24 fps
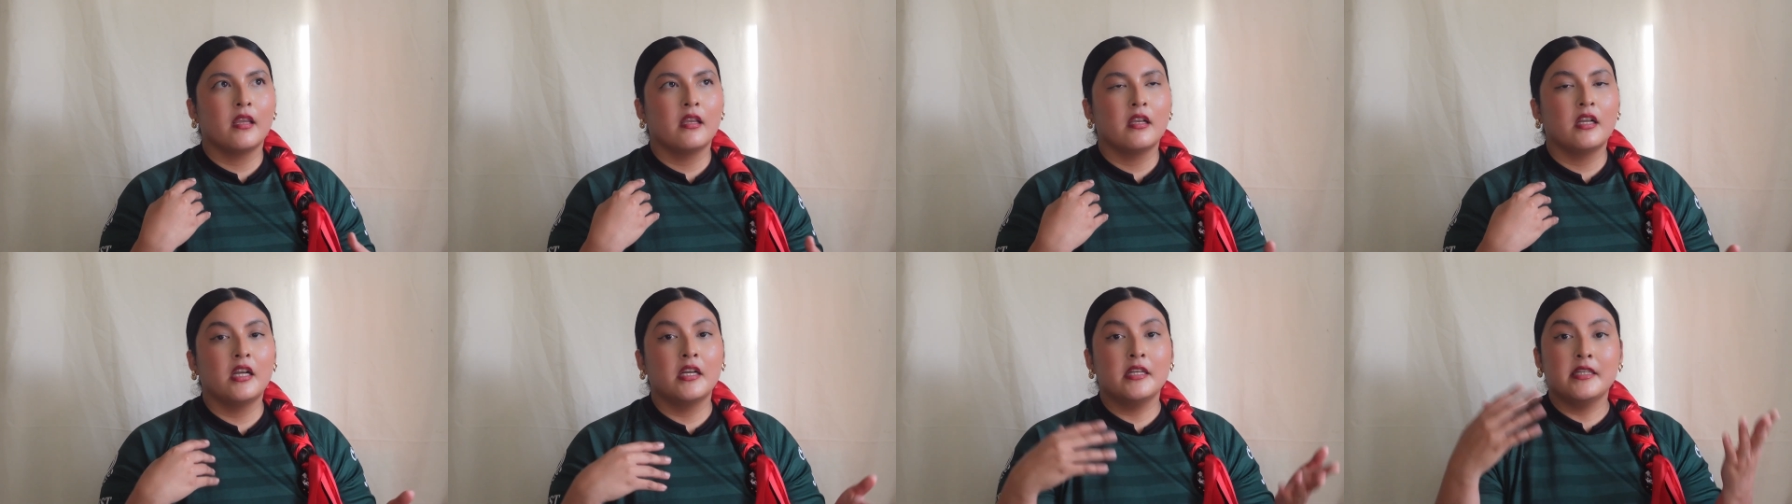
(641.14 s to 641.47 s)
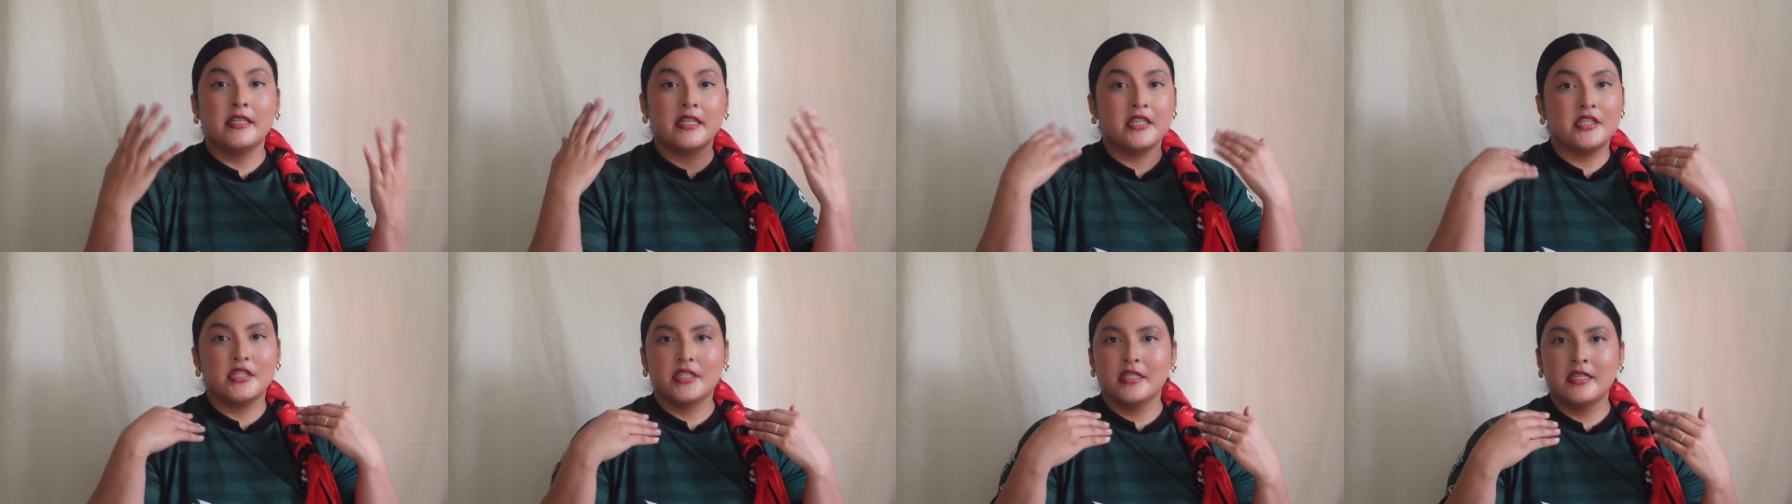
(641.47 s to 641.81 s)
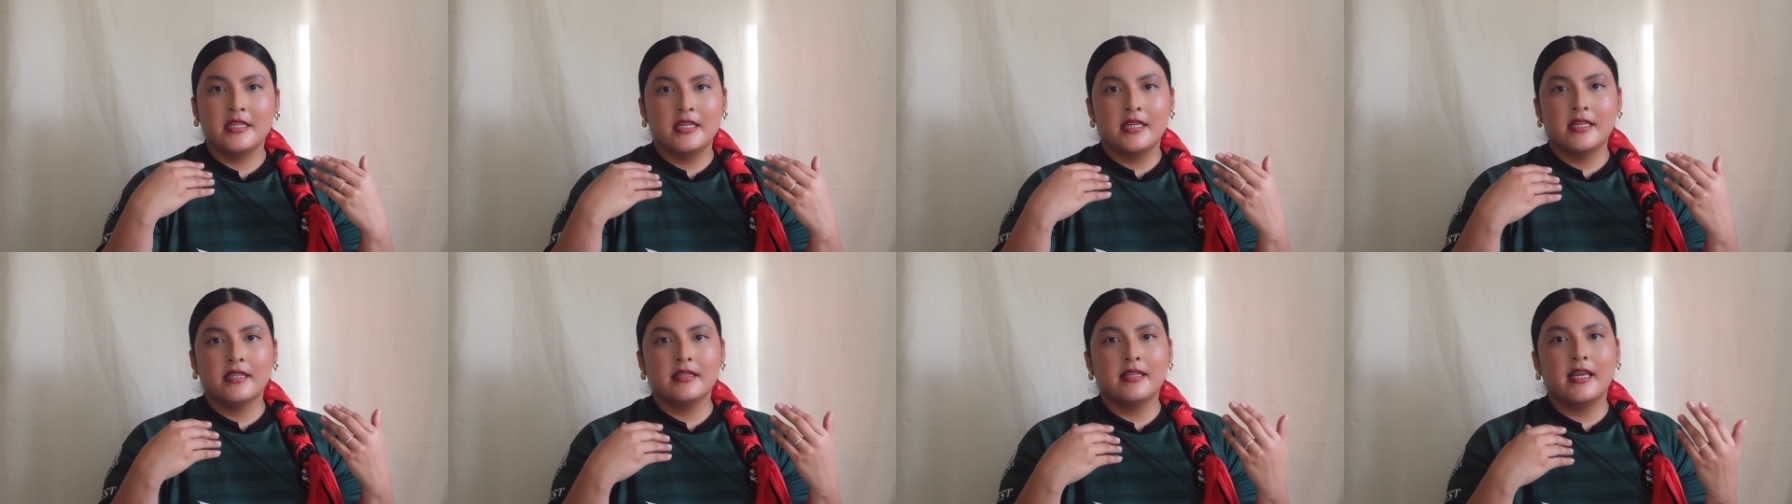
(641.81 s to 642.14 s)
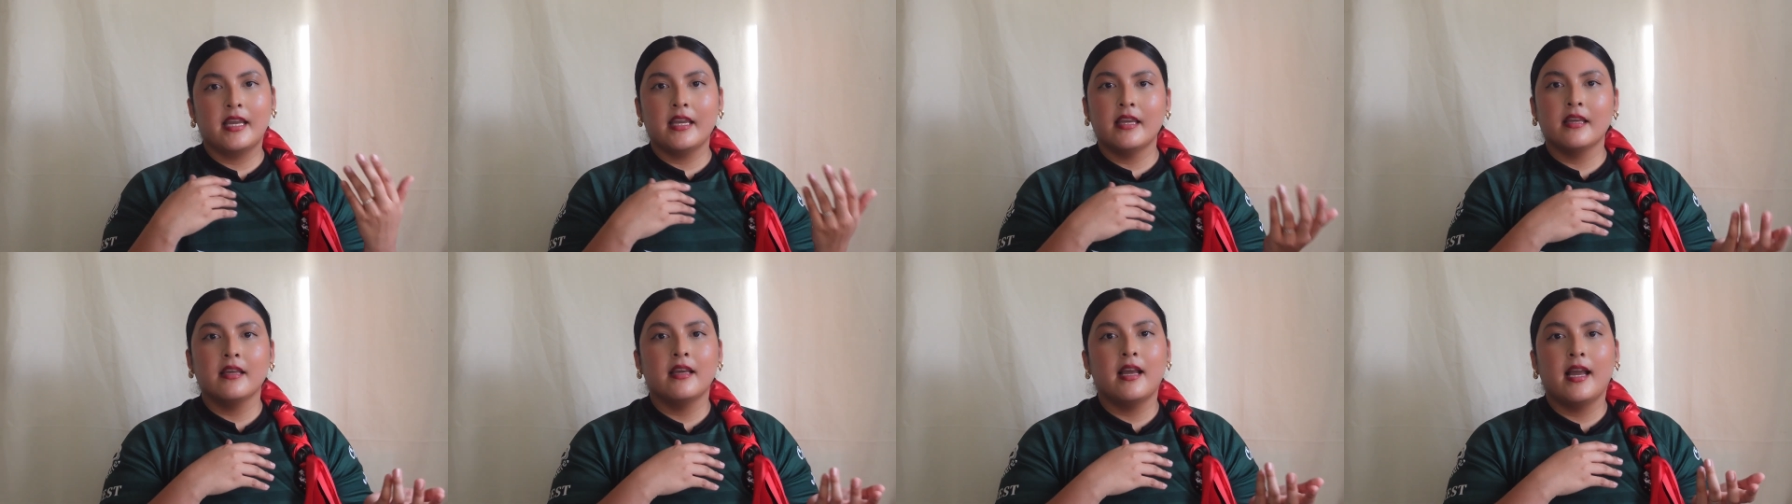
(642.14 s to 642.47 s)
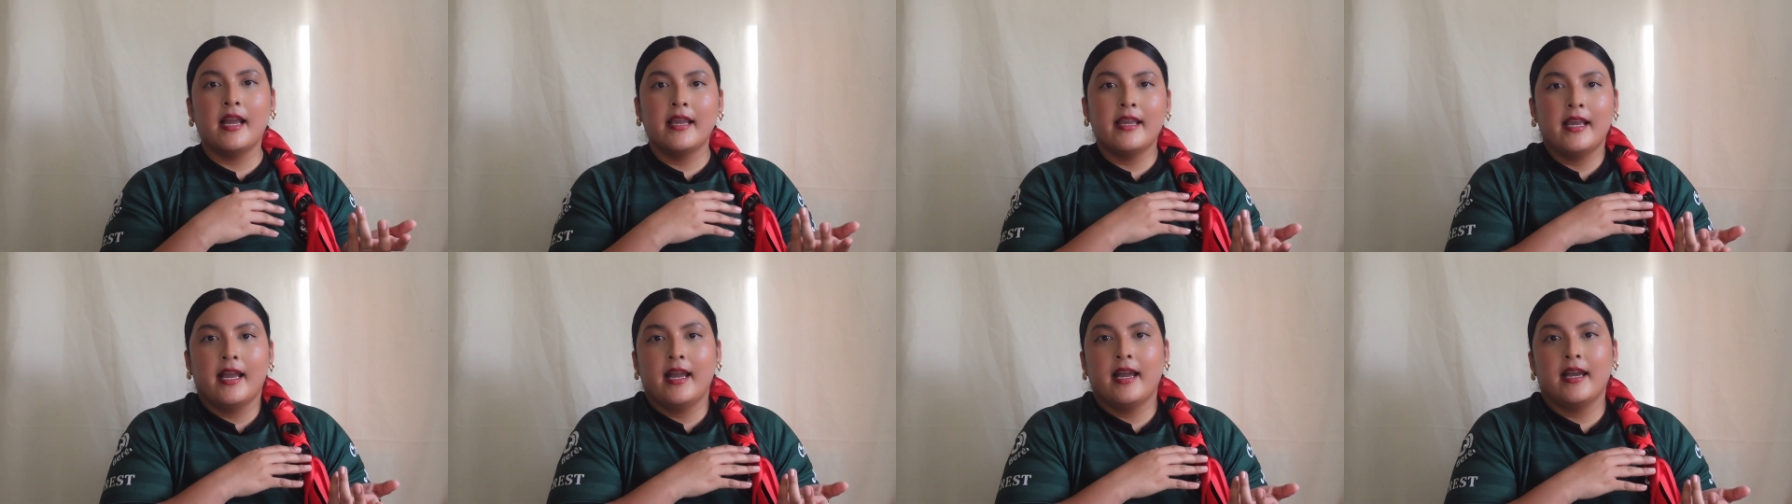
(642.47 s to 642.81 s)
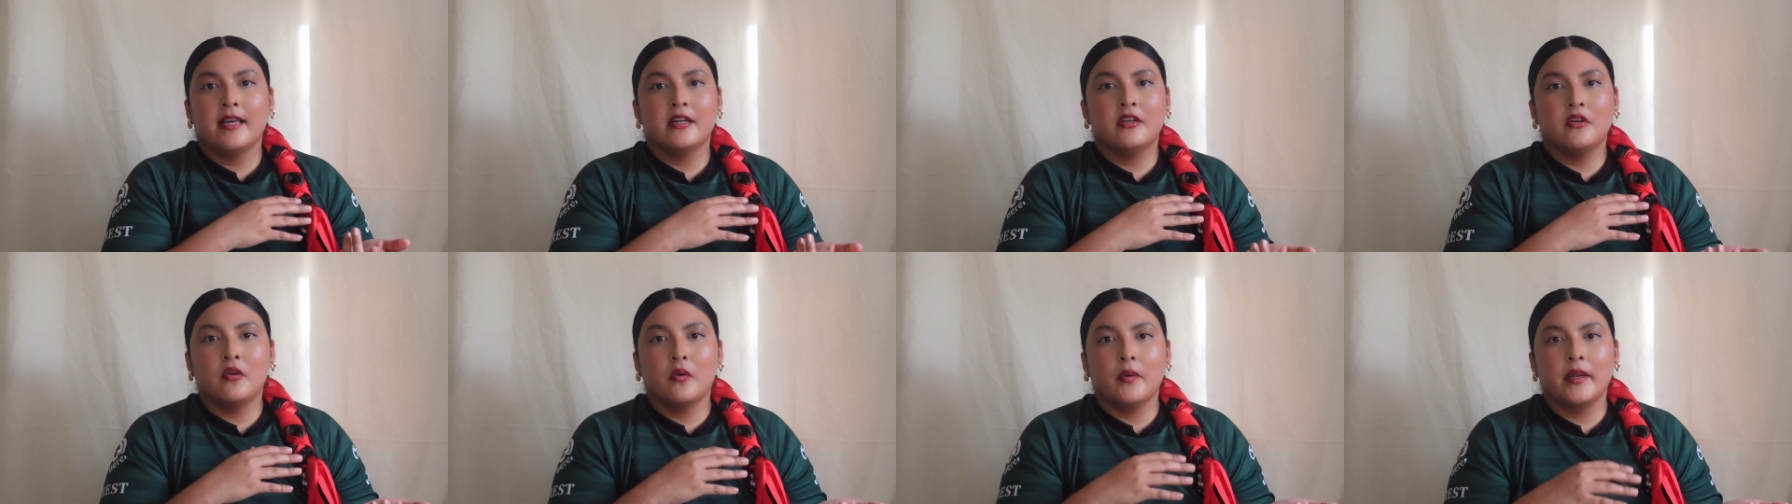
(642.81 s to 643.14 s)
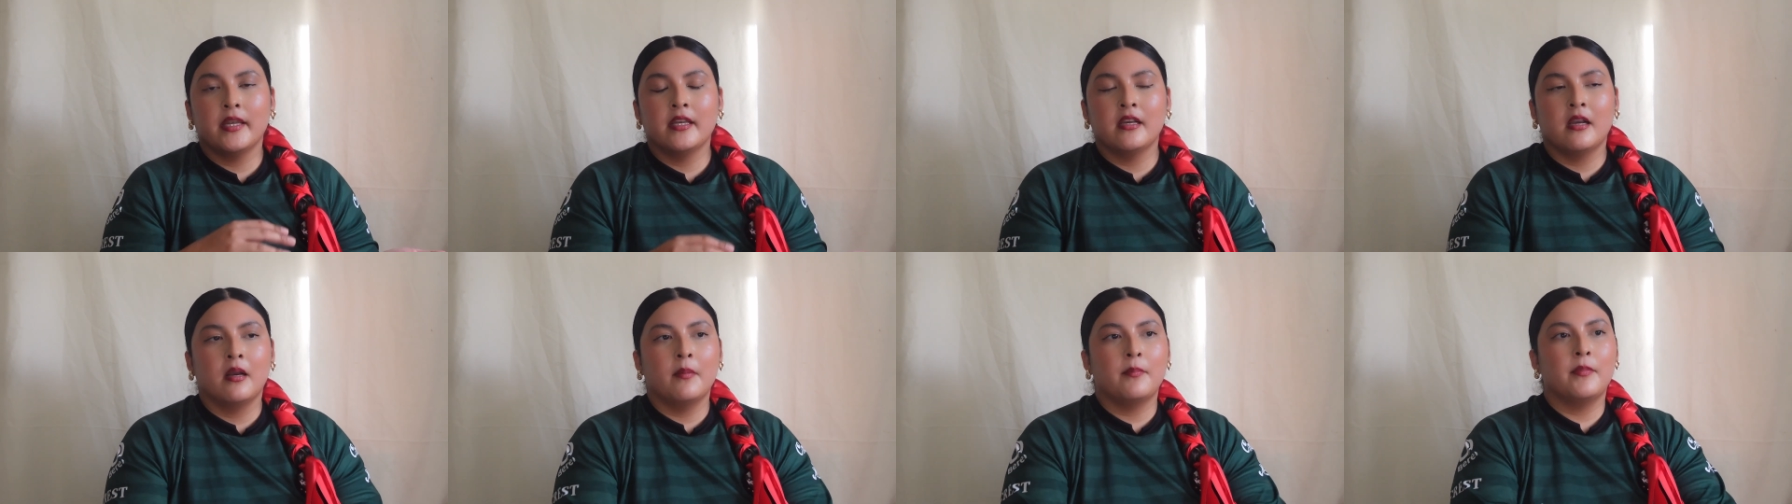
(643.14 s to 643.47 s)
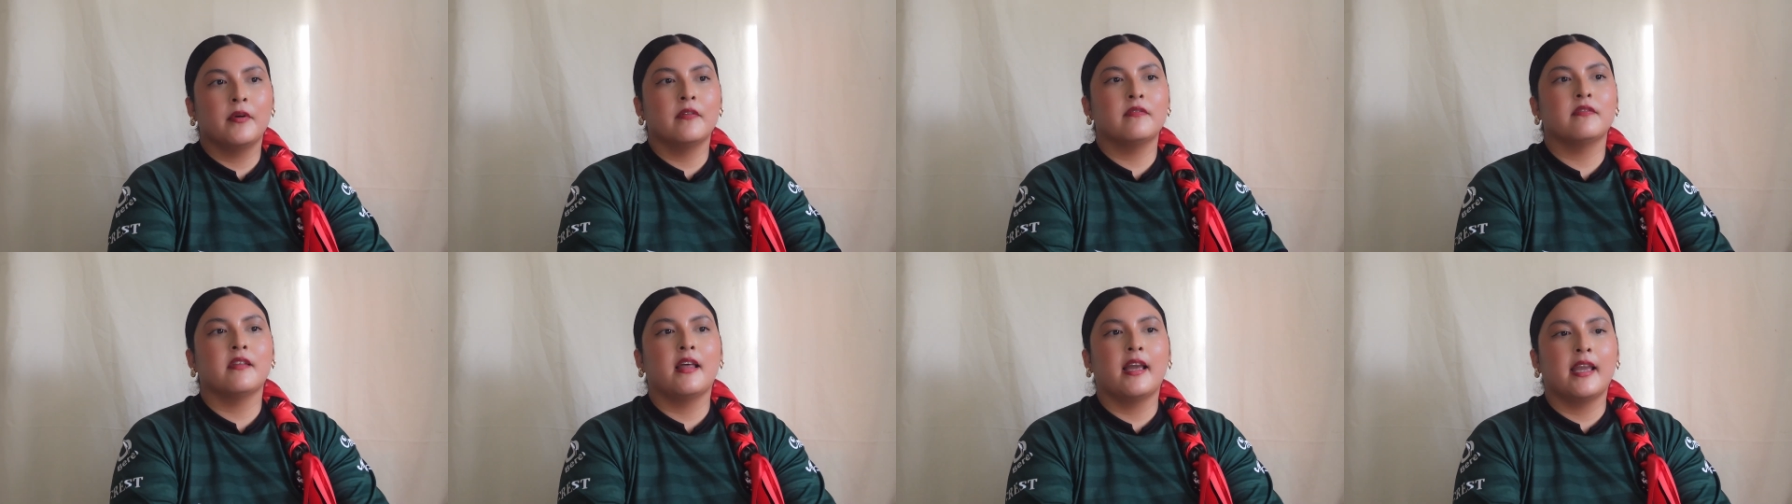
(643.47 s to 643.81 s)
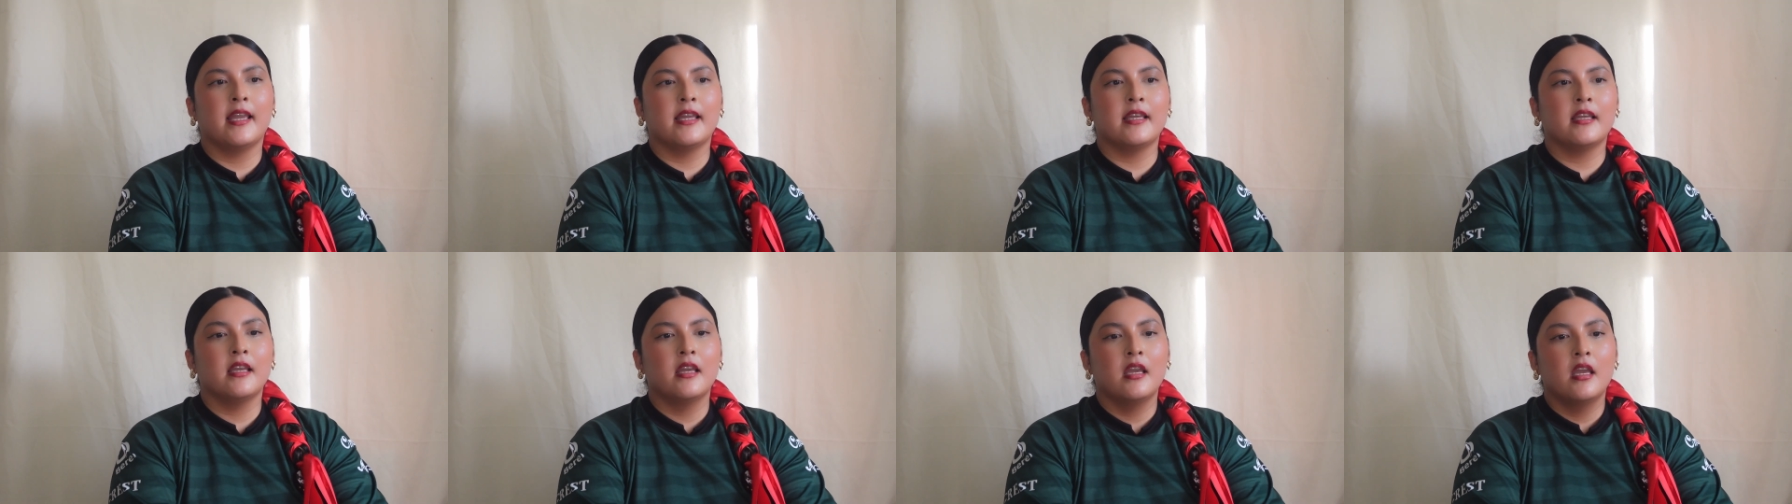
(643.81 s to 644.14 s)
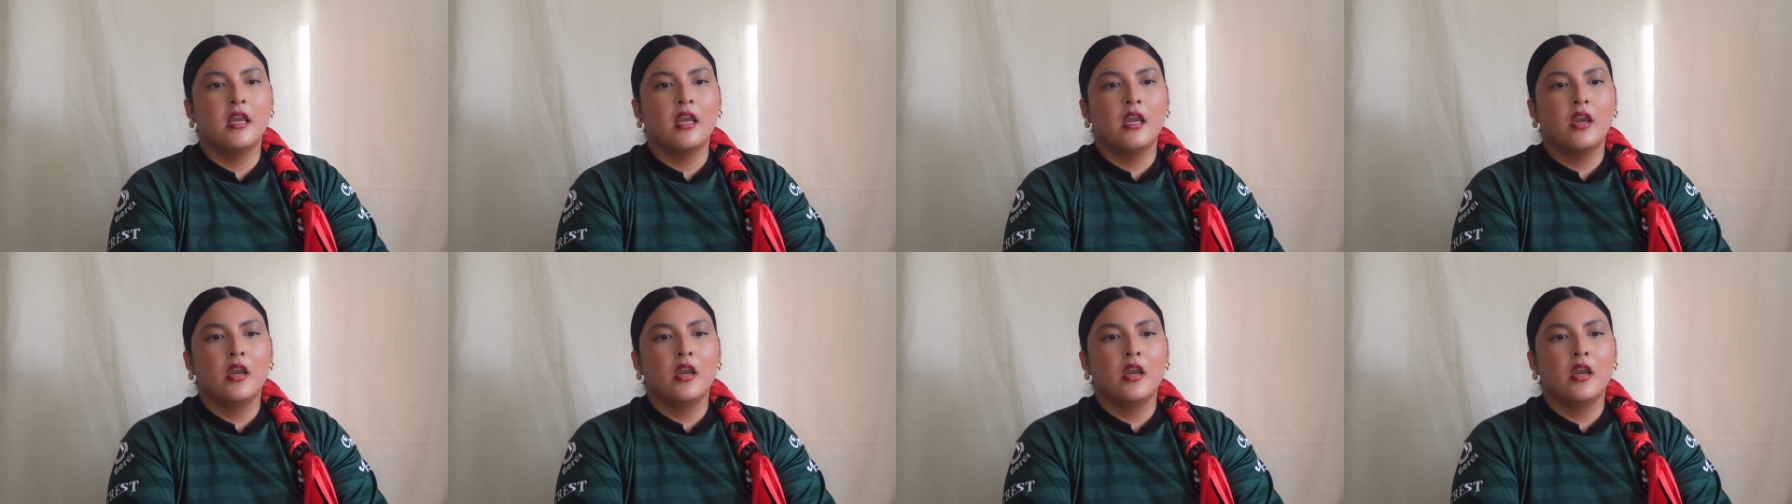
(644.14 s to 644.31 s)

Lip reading: conditioning that I had growing up of like